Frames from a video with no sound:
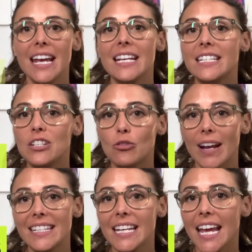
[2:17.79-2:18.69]
is
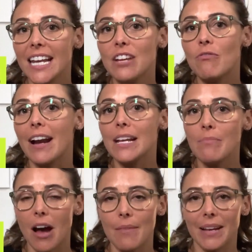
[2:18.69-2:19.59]
addressing any running
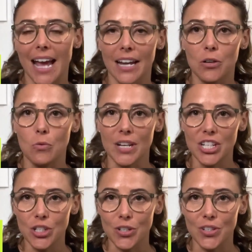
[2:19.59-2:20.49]
biomechanical
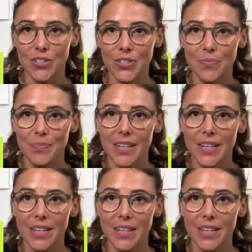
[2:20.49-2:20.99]
issues.